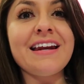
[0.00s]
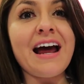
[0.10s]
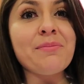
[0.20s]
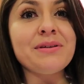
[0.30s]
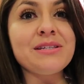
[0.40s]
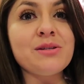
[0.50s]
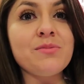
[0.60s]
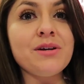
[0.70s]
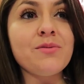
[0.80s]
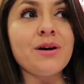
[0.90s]
it happens to
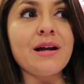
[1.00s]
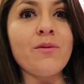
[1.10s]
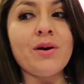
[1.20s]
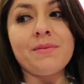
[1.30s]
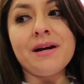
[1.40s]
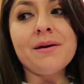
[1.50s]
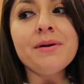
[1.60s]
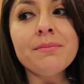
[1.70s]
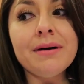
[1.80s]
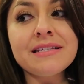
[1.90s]
be when I wanna make a
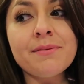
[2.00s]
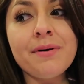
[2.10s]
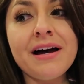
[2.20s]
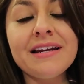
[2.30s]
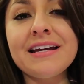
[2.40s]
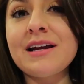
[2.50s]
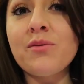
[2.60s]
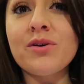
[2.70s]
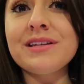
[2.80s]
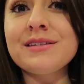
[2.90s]
big mazapan and I
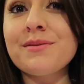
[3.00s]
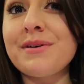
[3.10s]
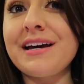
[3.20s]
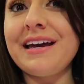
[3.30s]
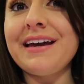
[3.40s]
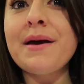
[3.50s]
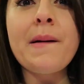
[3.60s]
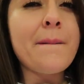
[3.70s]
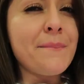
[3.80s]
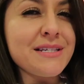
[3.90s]
wore this on my
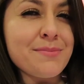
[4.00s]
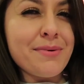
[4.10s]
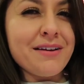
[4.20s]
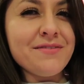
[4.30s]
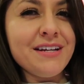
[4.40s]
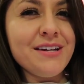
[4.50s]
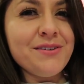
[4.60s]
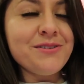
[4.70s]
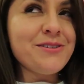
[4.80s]
mazapan video.